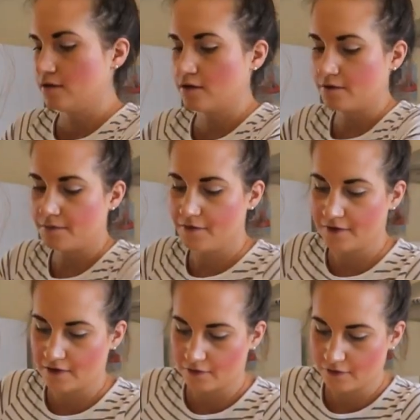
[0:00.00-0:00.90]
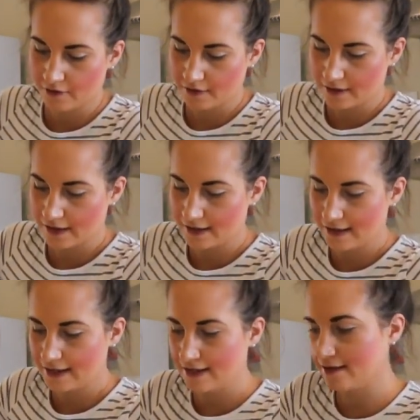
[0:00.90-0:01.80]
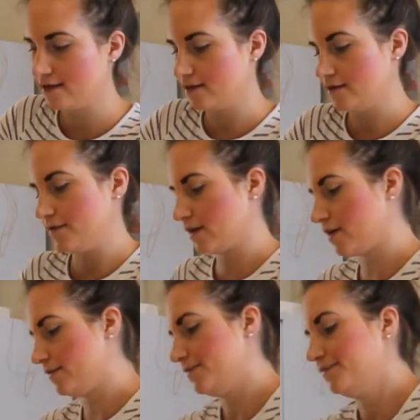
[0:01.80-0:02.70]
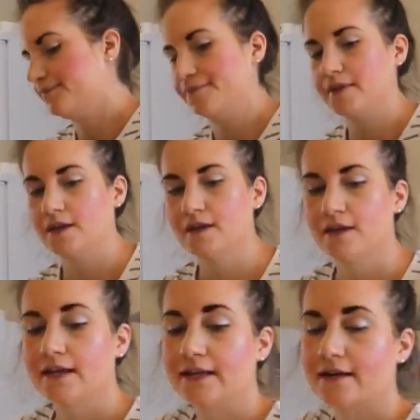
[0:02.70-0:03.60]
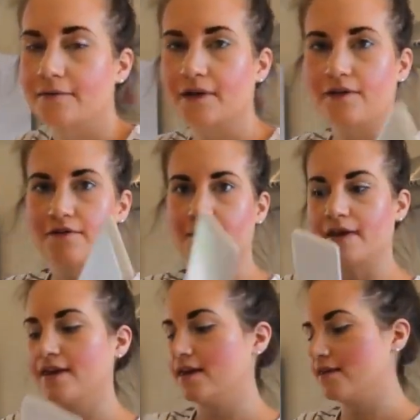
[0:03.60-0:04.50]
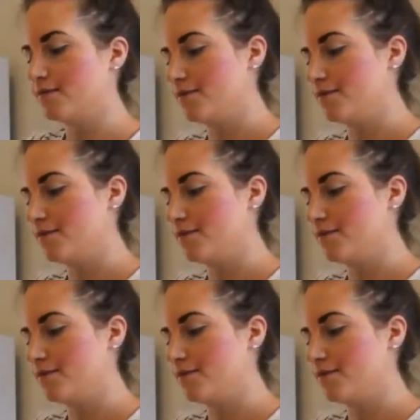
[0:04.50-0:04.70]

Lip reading: Just move this across slightly. Here we go. I'm going to use my cake